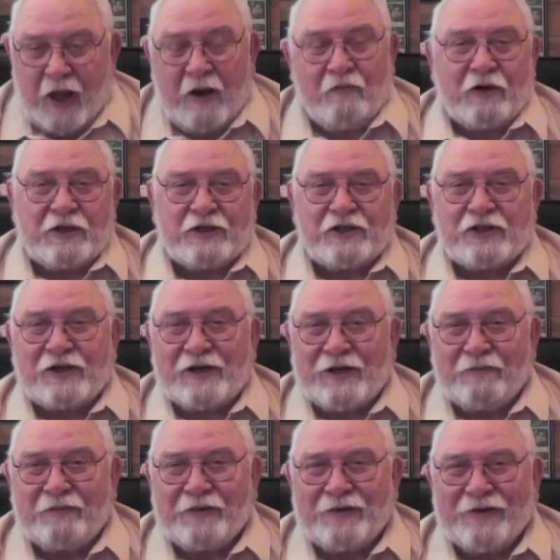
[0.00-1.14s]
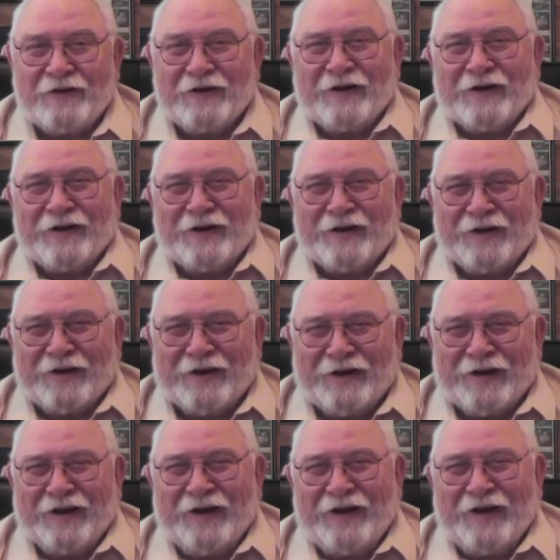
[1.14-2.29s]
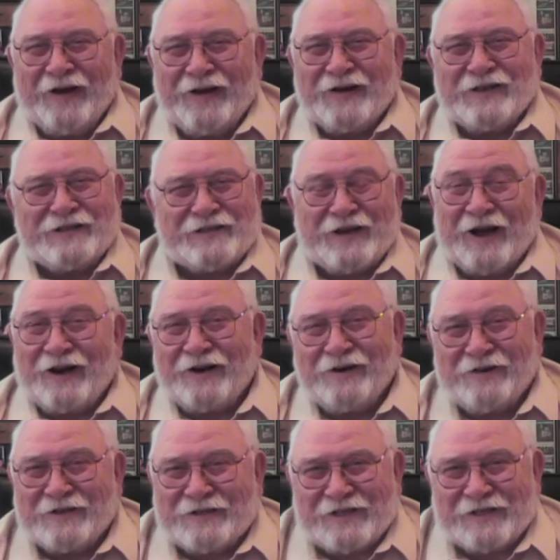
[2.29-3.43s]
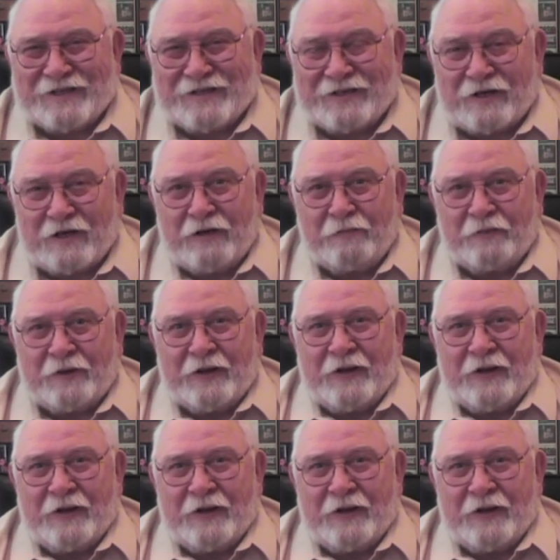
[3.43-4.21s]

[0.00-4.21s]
went to sleep. And this guy knew I was asleep.